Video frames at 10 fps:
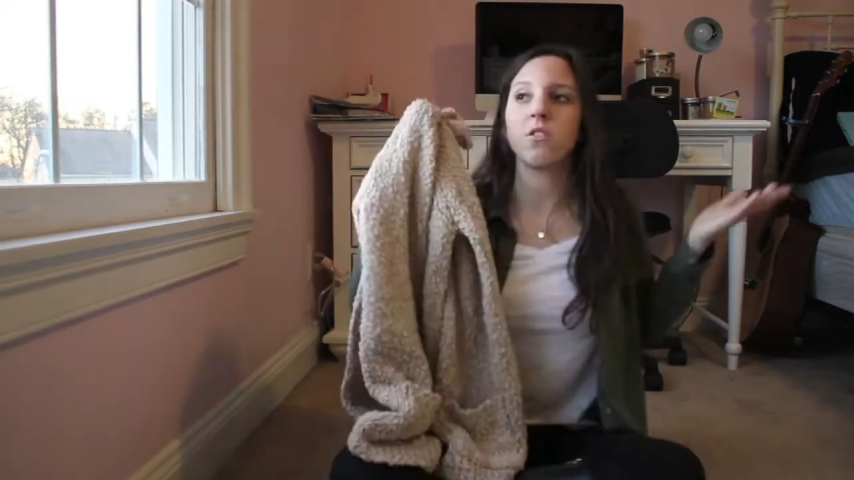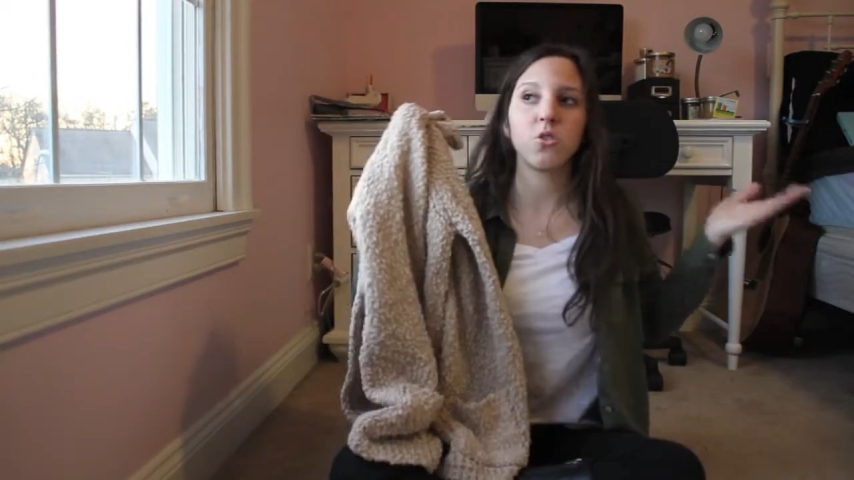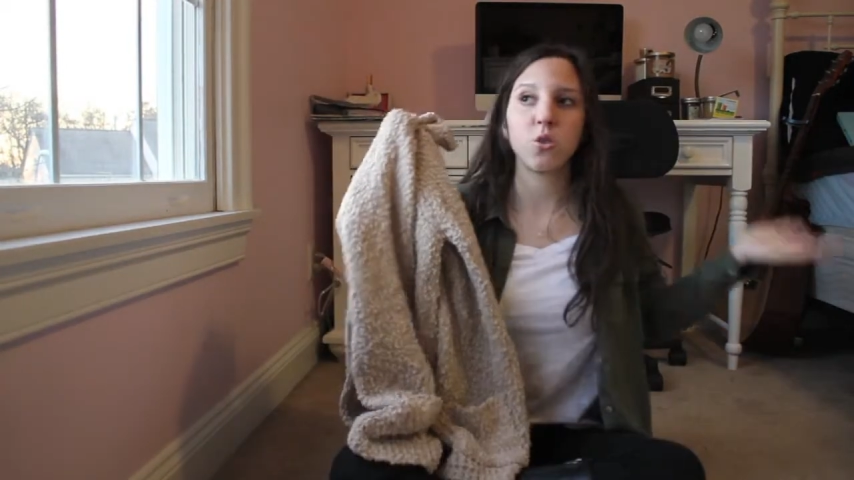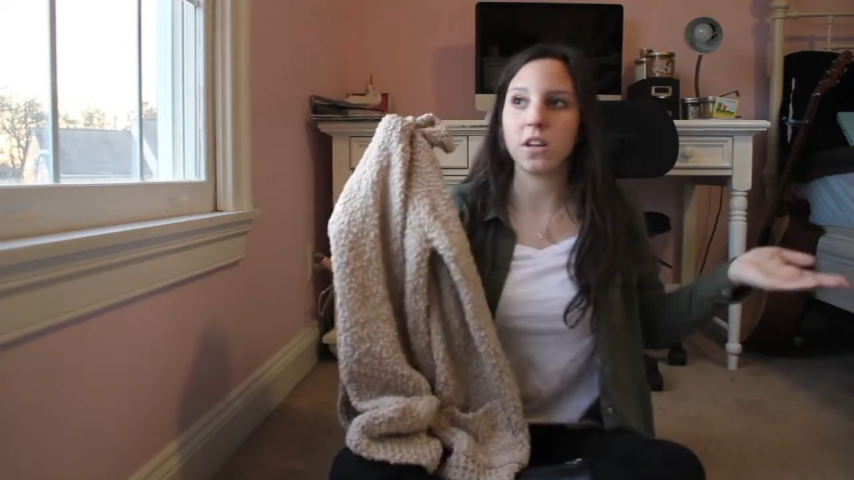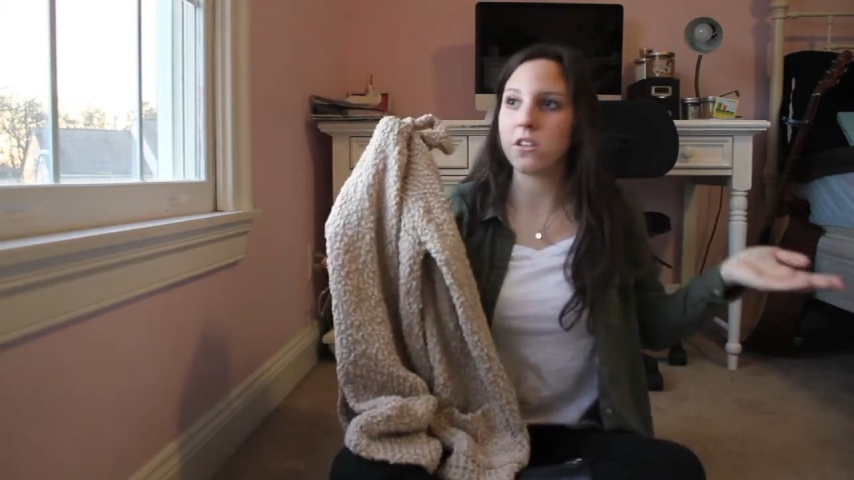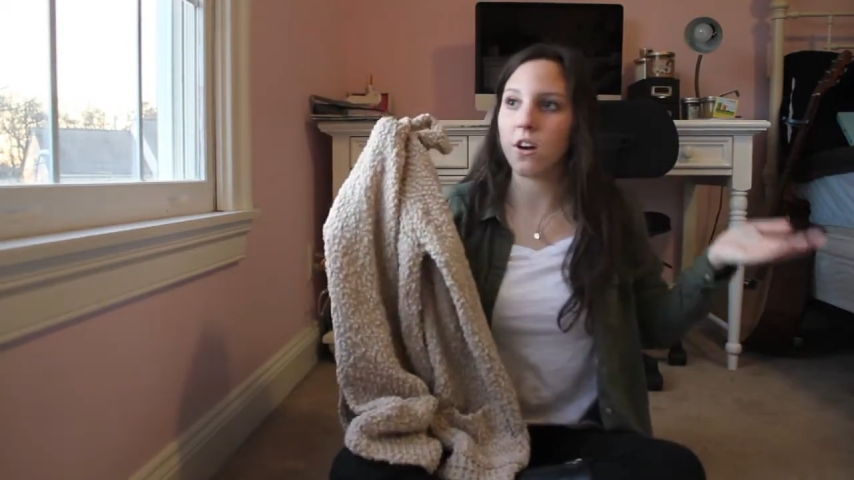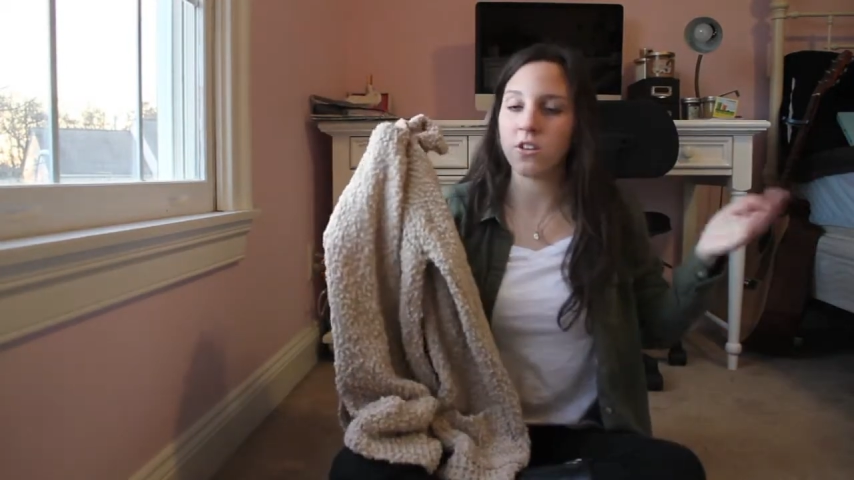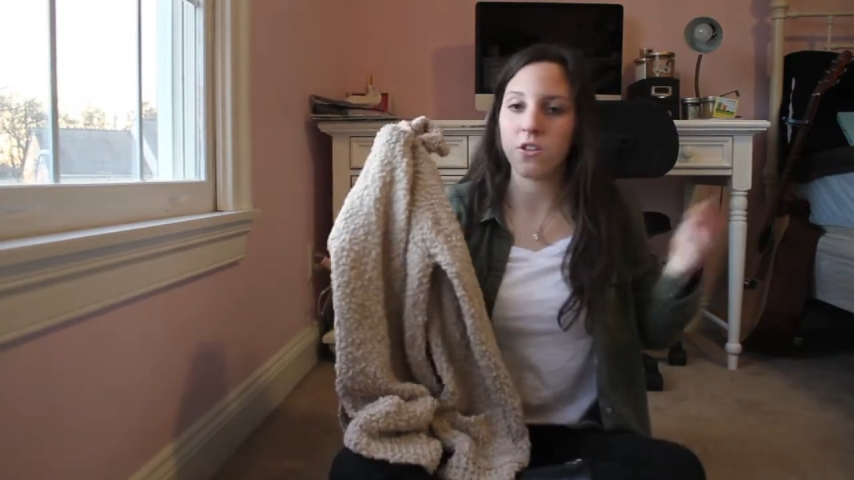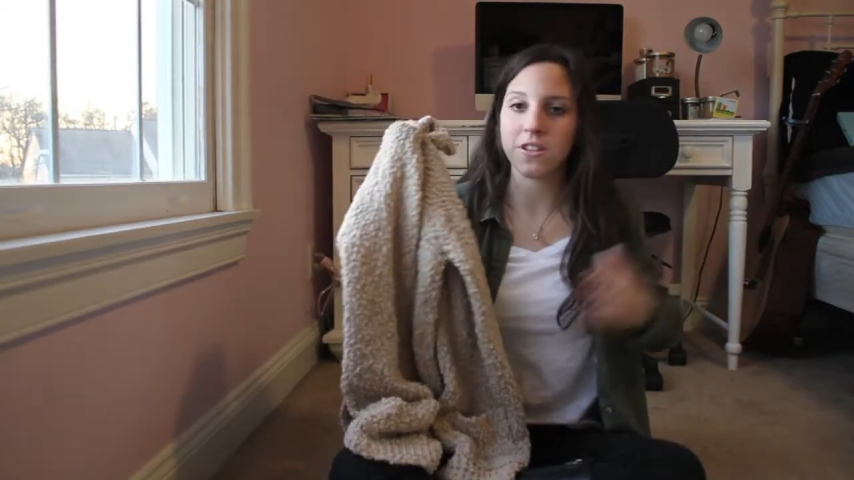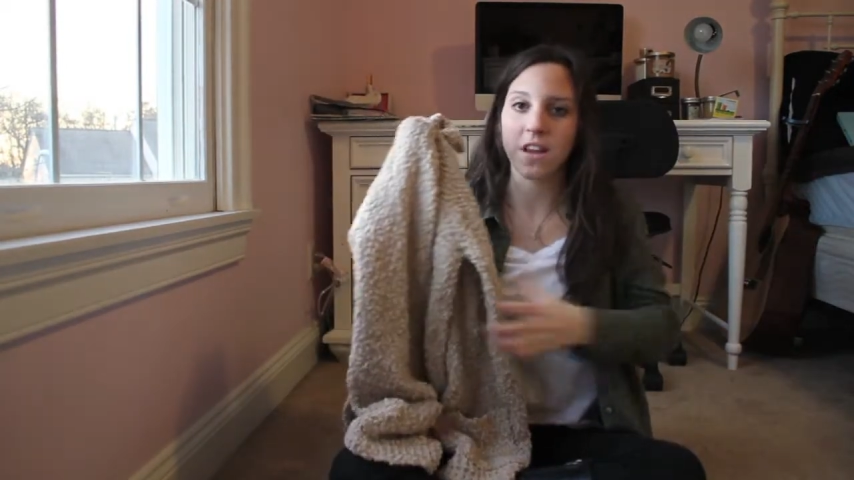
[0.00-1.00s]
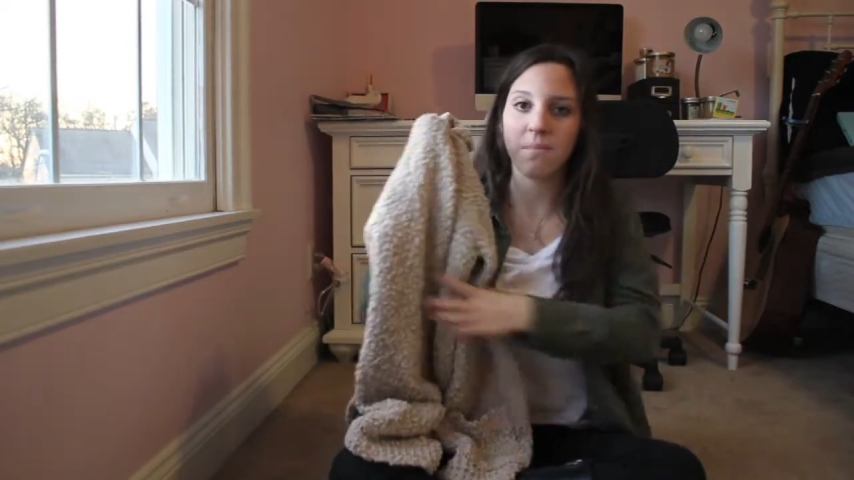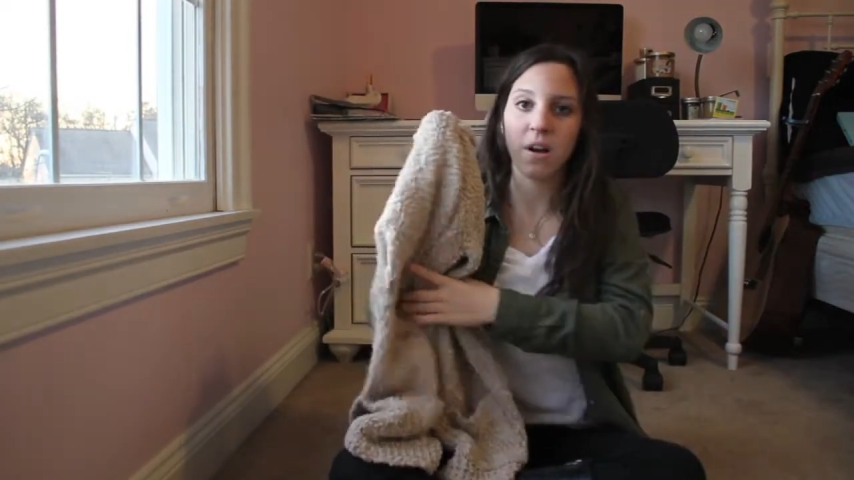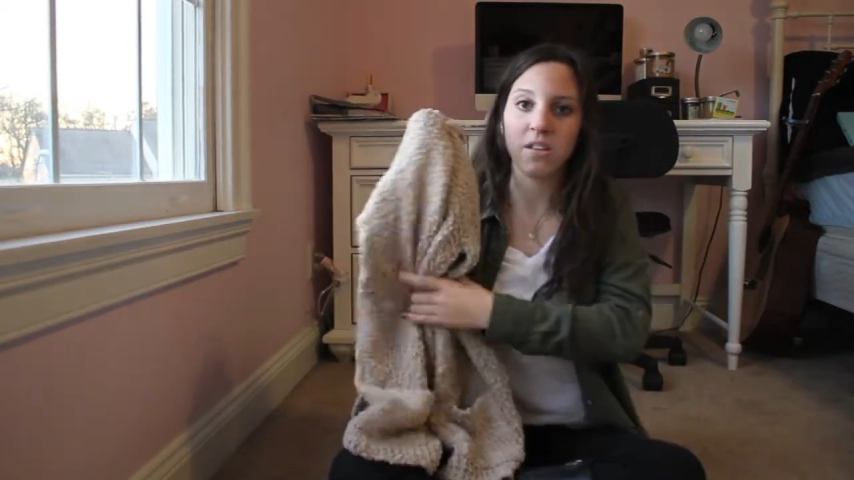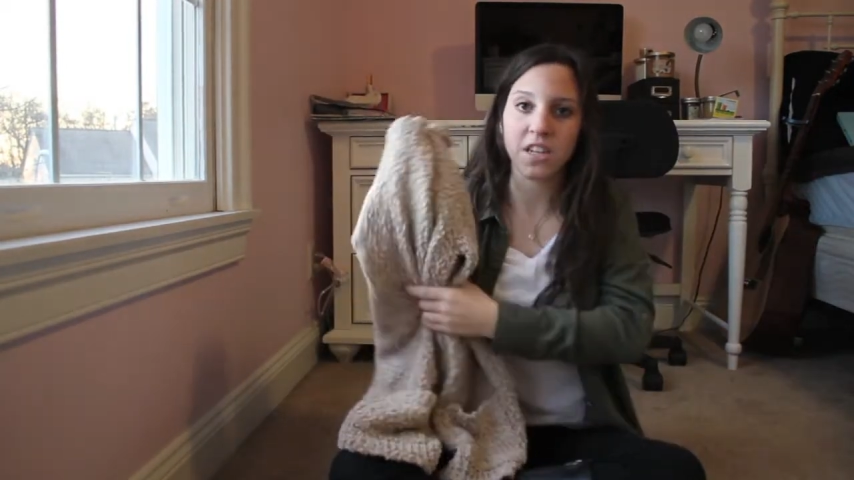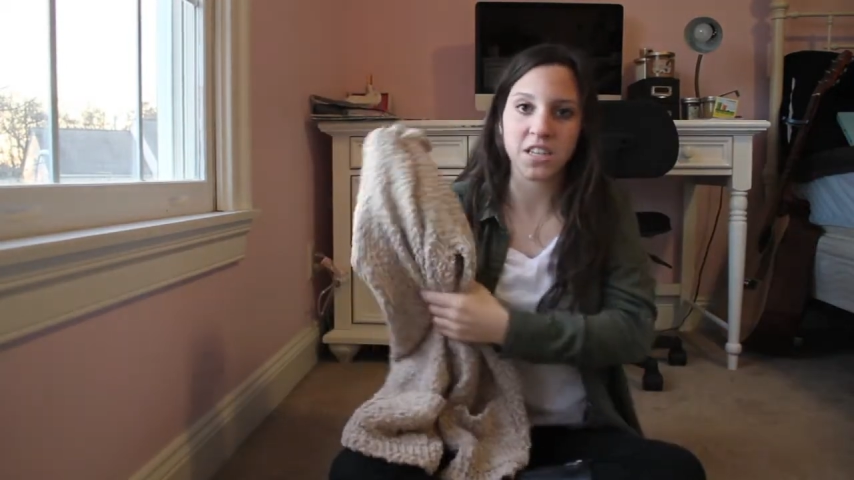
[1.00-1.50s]
You guys all know this, I'm
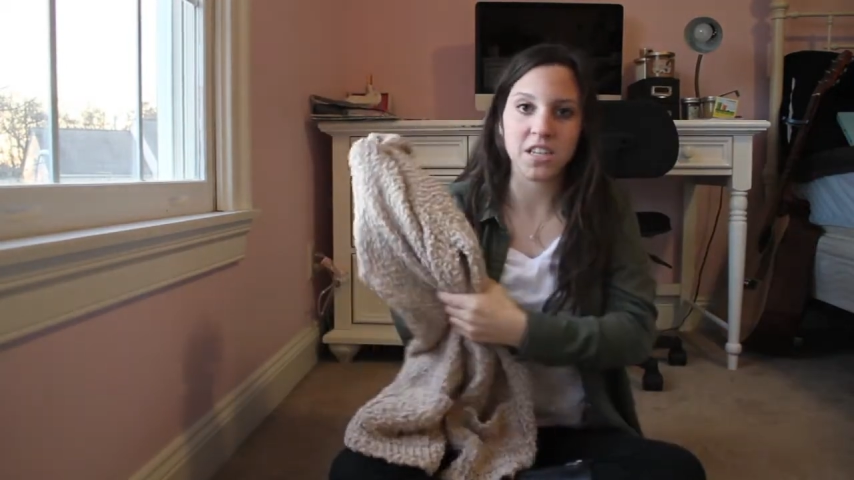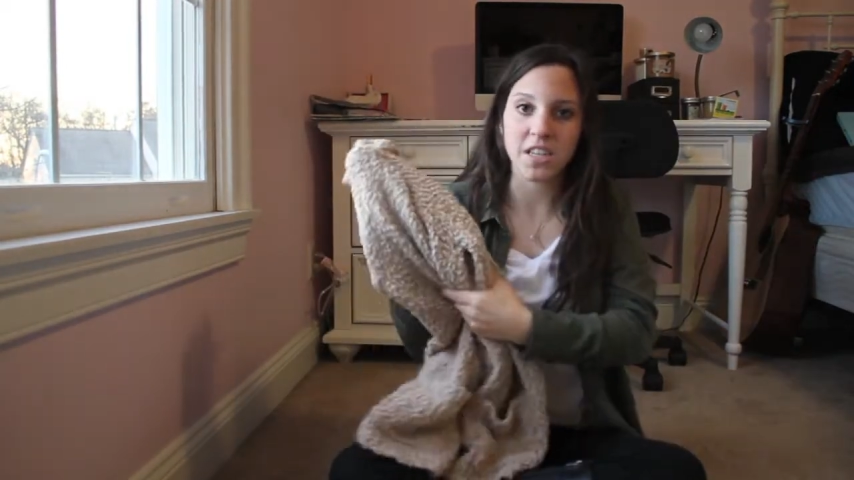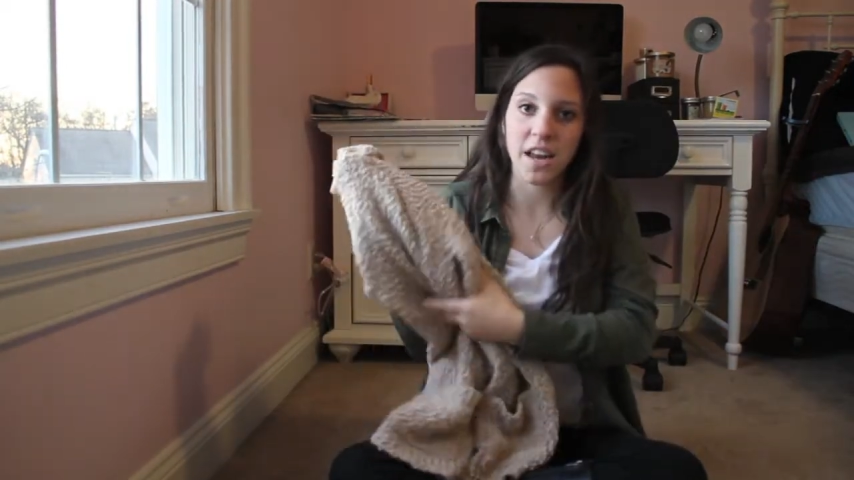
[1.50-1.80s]
addicted to